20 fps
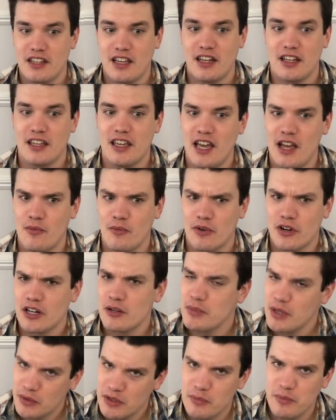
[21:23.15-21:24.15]
and again, we're going
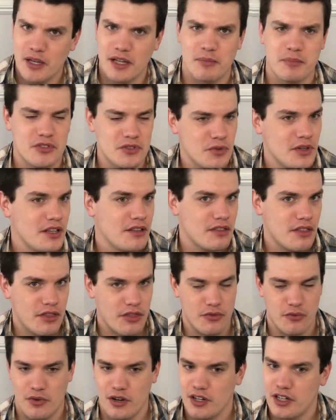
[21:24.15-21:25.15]
to be able to pick between
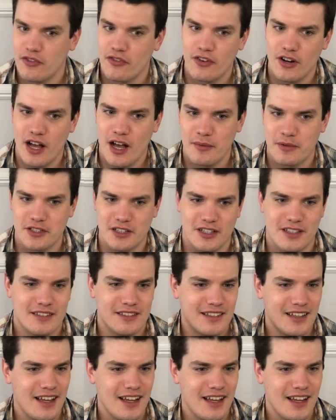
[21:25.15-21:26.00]
3 different options.